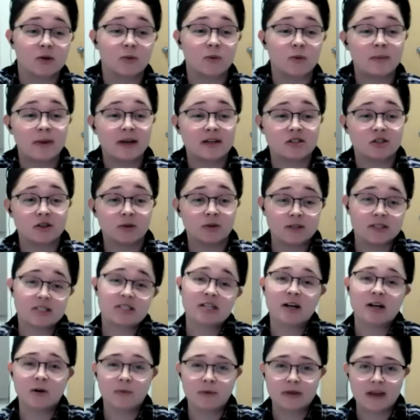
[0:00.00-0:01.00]
we'll make sure we
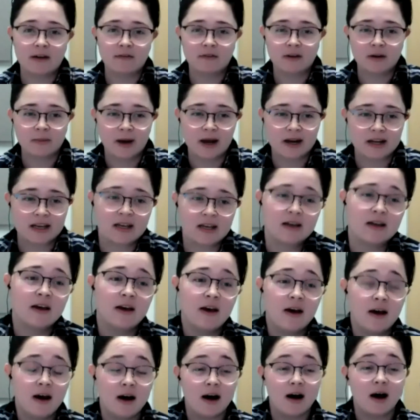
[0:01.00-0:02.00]
share it with everybody
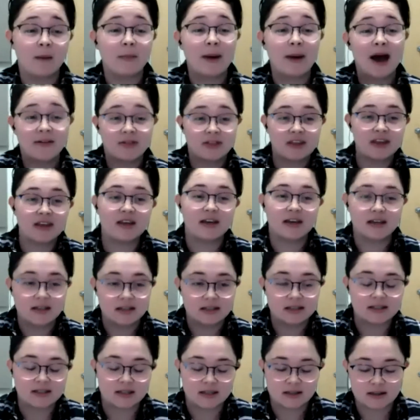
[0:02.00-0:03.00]
at the
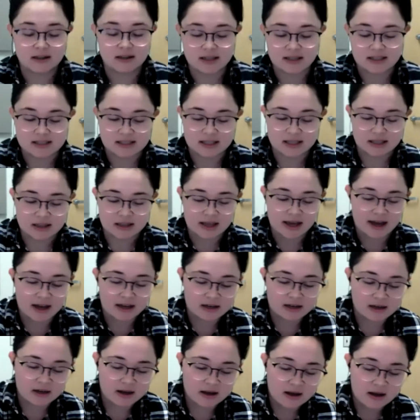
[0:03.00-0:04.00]
end and things like that.
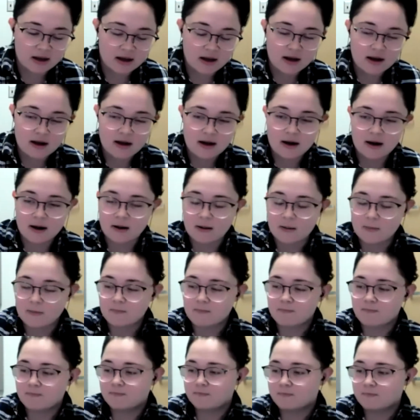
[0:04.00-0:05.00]

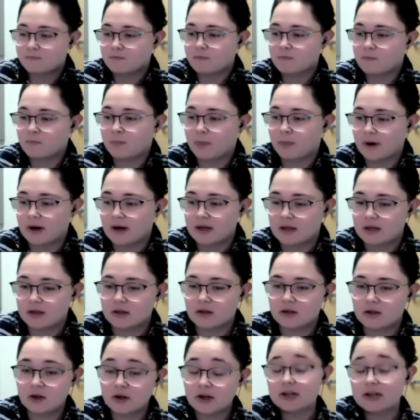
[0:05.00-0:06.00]
But
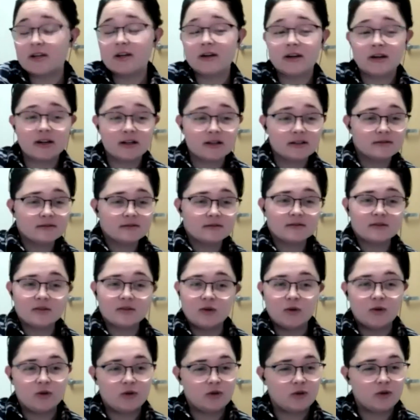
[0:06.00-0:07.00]
you're here,
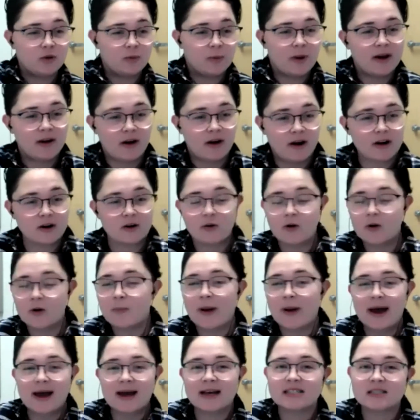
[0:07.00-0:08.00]
you met our group
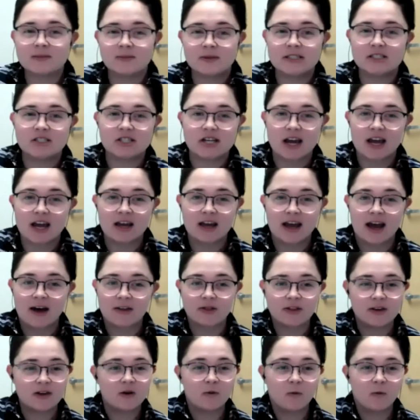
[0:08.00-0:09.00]
at SPJ at
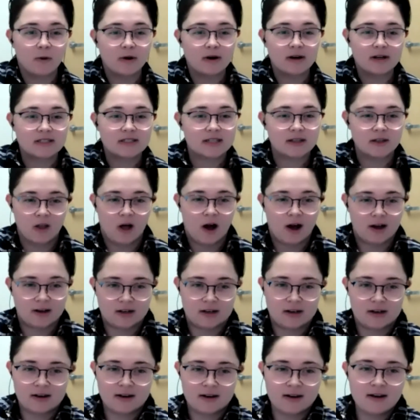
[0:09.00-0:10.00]
the awards in
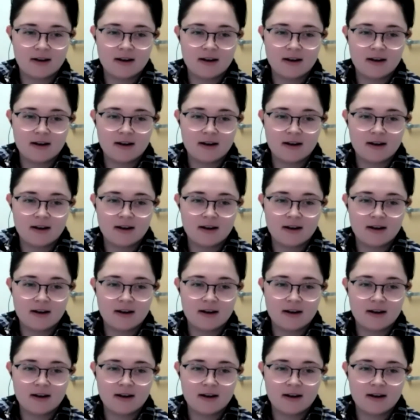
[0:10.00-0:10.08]
Lawton.